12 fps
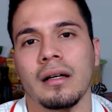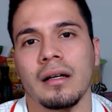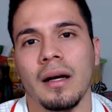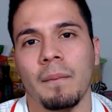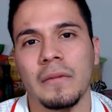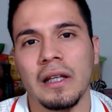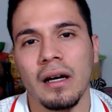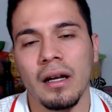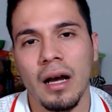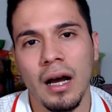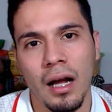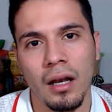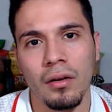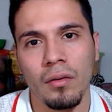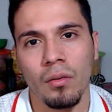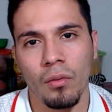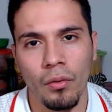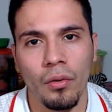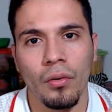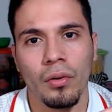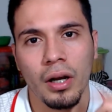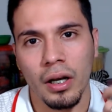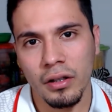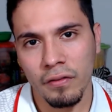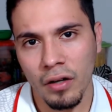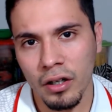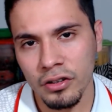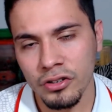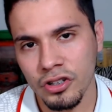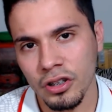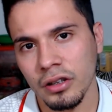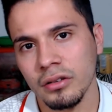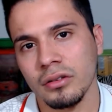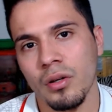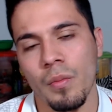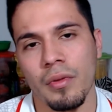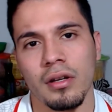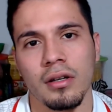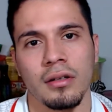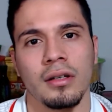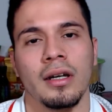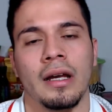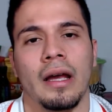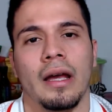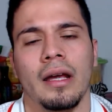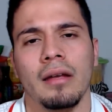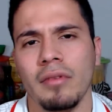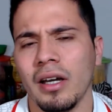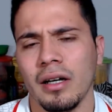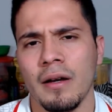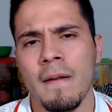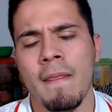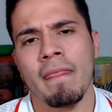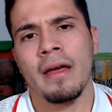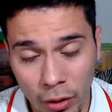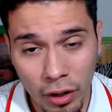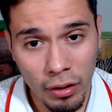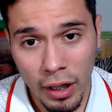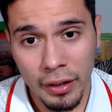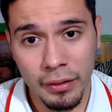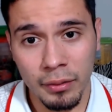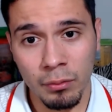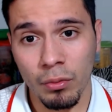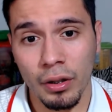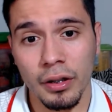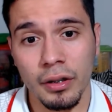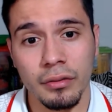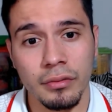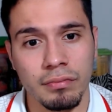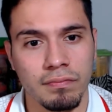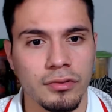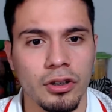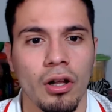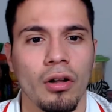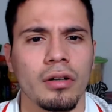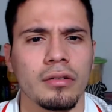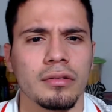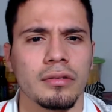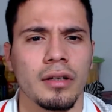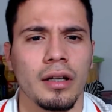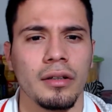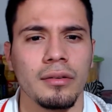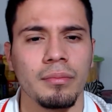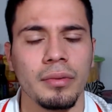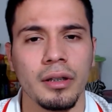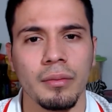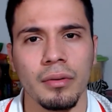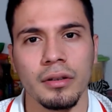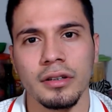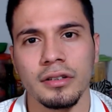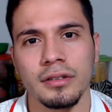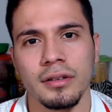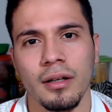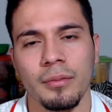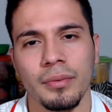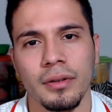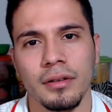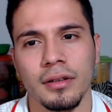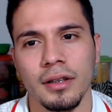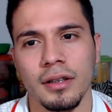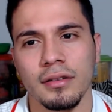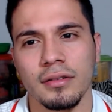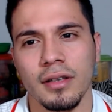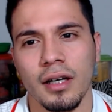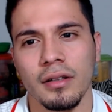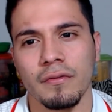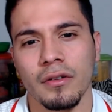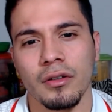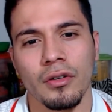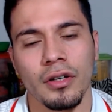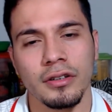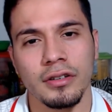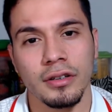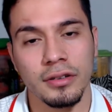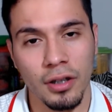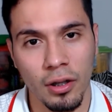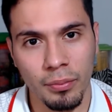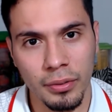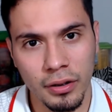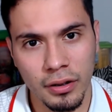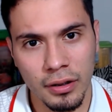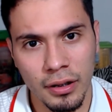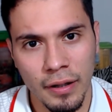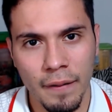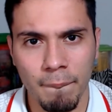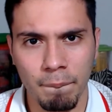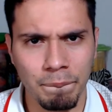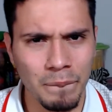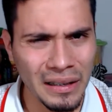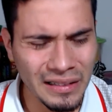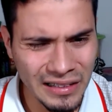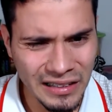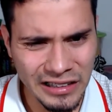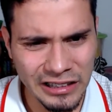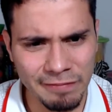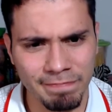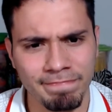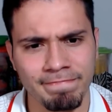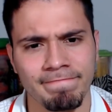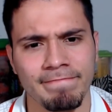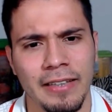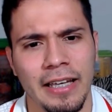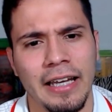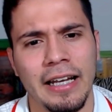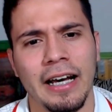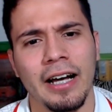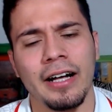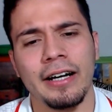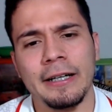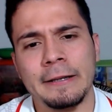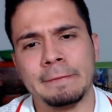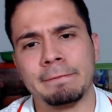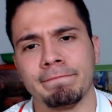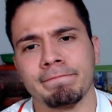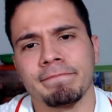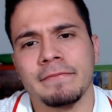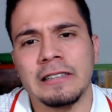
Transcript: captar algo or kind of understand something. And yeah. Well, I wanted to talk a little bit about this topic. It's kind of a crazy topic. But yeah. And,